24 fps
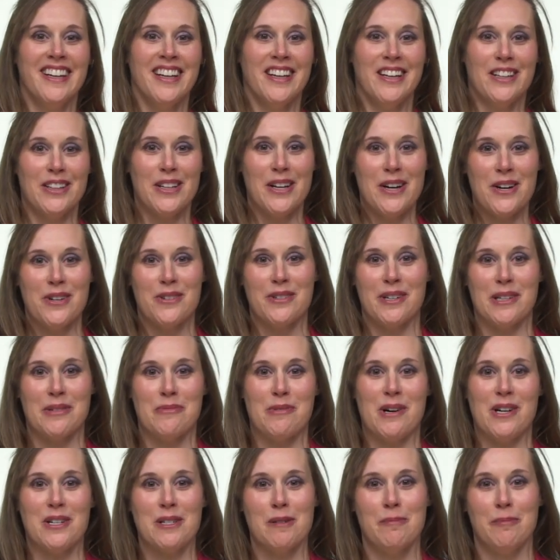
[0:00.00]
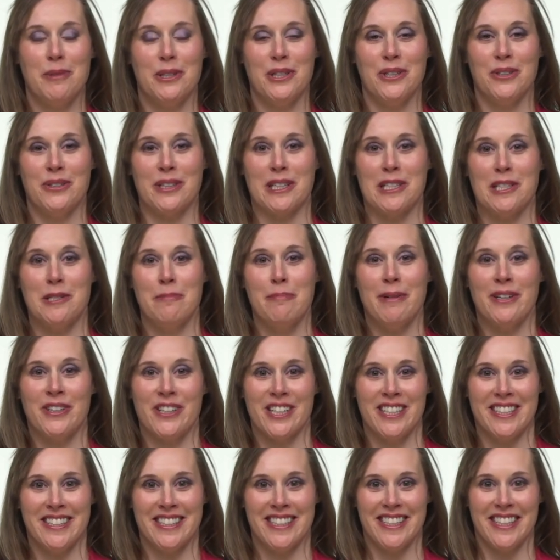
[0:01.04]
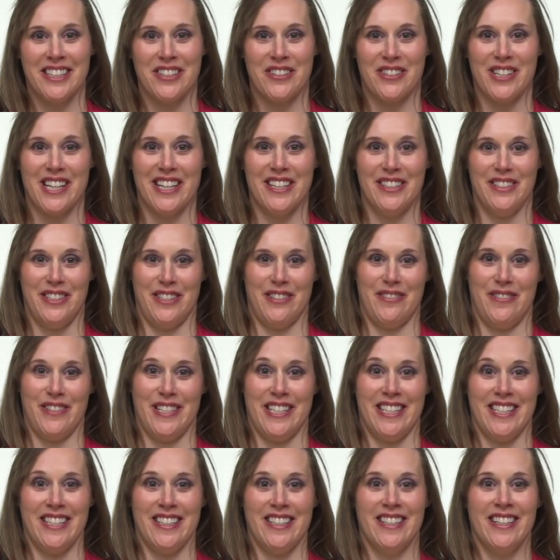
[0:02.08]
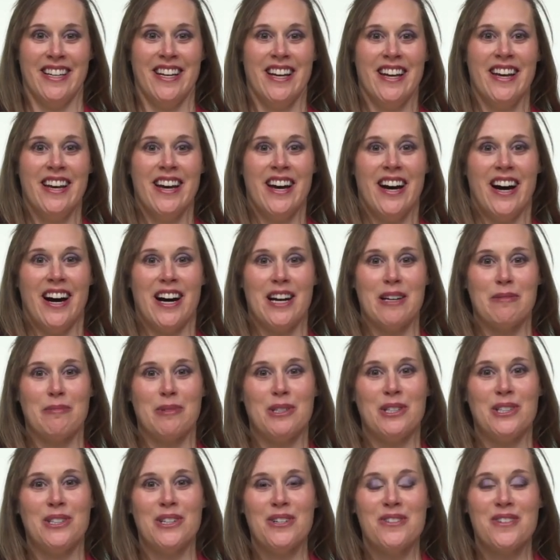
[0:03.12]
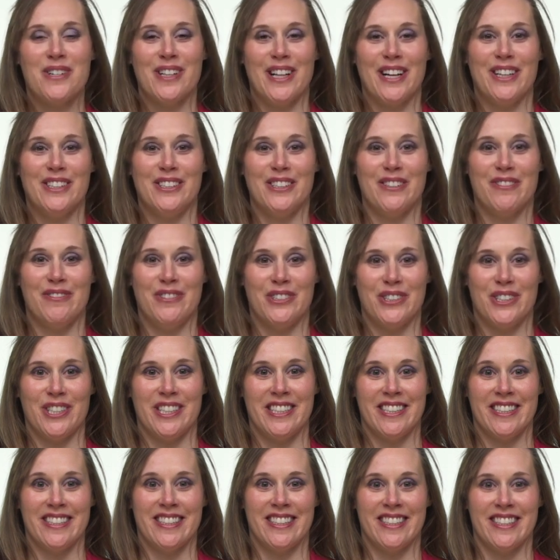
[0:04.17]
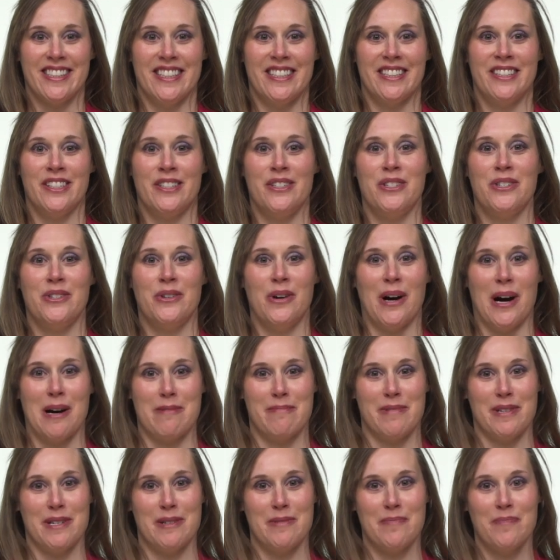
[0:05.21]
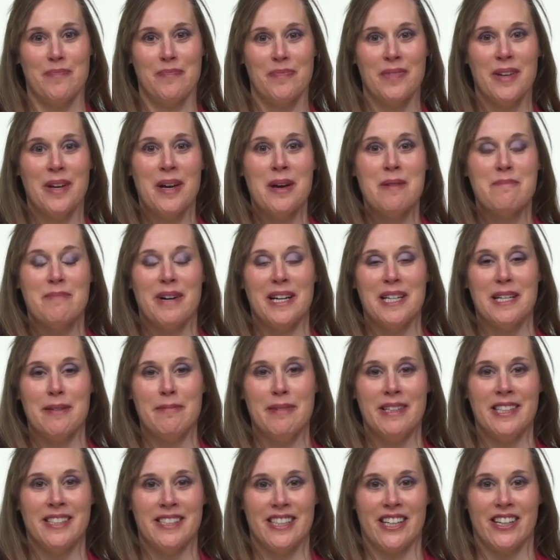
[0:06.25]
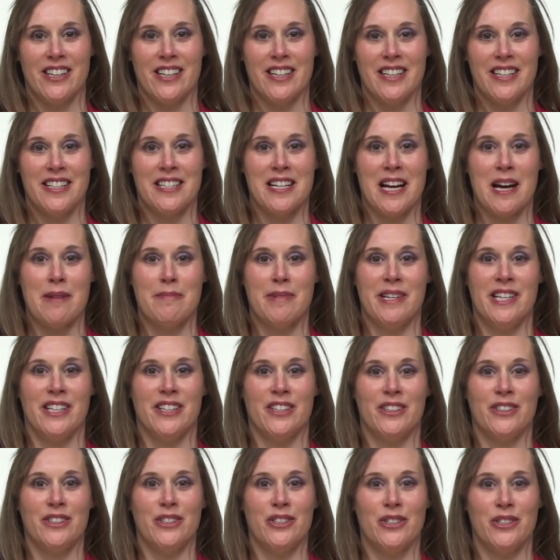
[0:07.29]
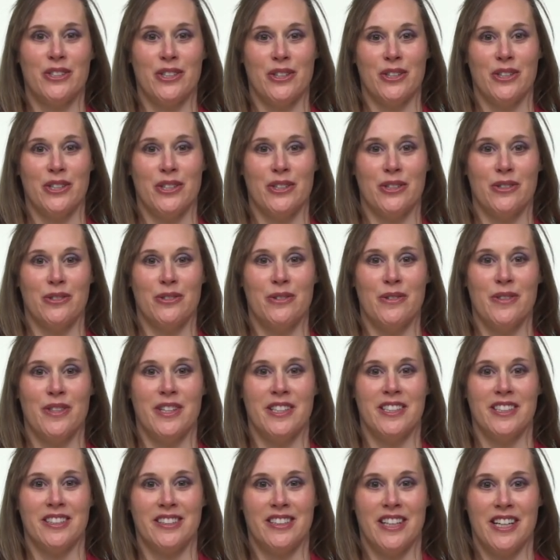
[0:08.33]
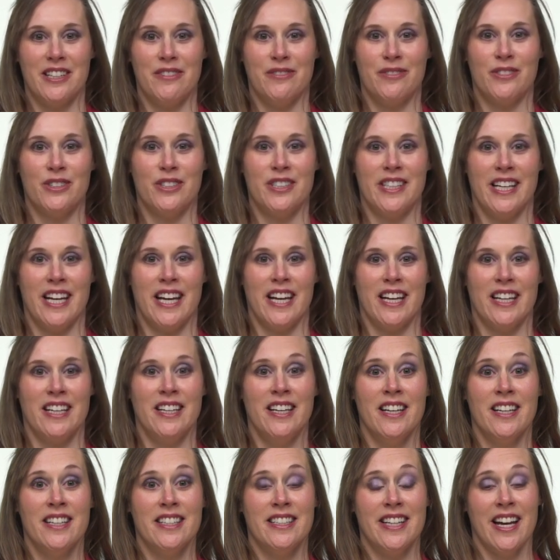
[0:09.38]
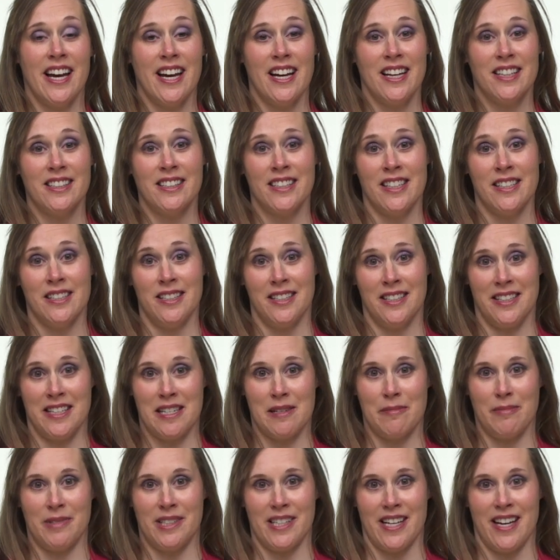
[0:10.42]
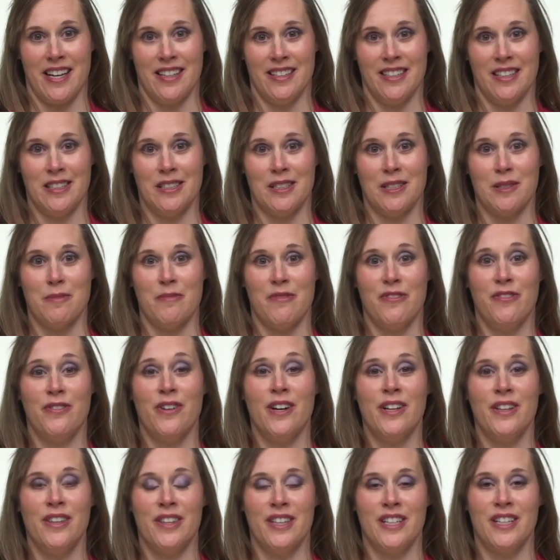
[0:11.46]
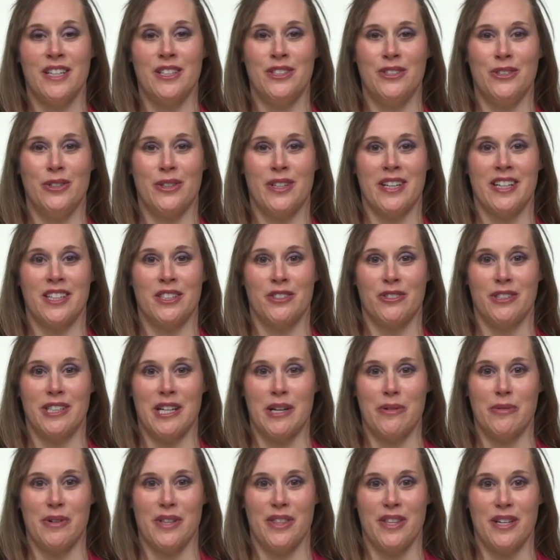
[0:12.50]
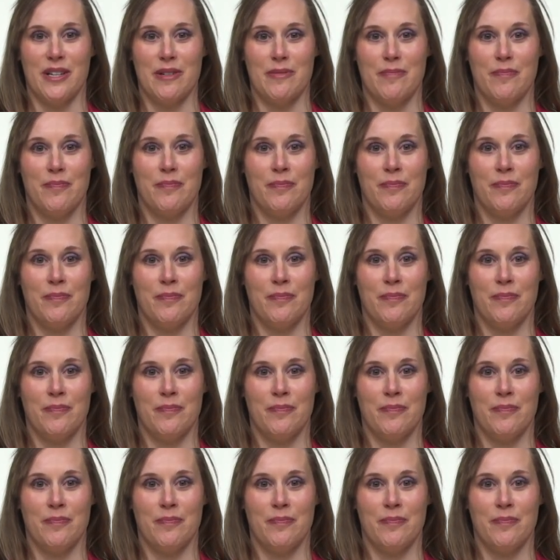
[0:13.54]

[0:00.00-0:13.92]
Hello, and welcome to Experiencing Creativity. I am so glad you have joined us in a new hobby. My name is Sara, and I'm here to show you the delightful day tags and stamp set and some fun things you can create with it.